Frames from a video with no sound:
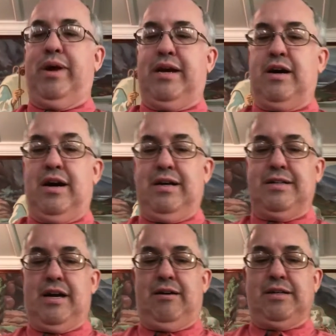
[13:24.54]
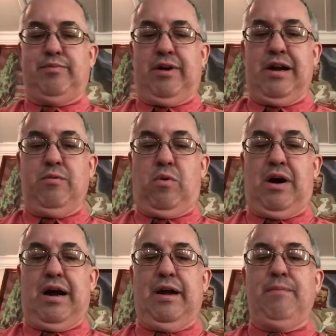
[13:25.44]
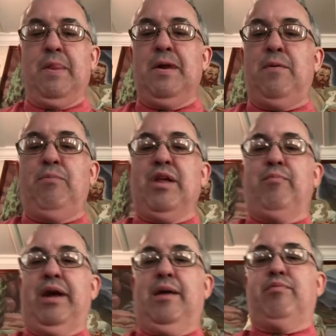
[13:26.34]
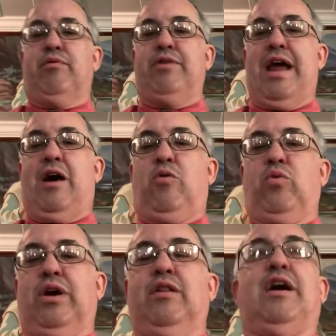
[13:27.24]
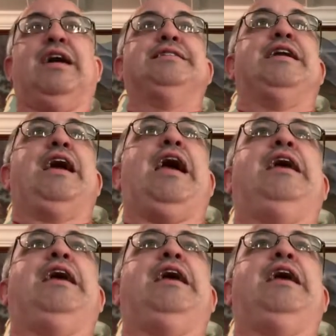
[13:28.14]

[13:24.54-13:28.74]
because, and I'll explain why. People now realize, and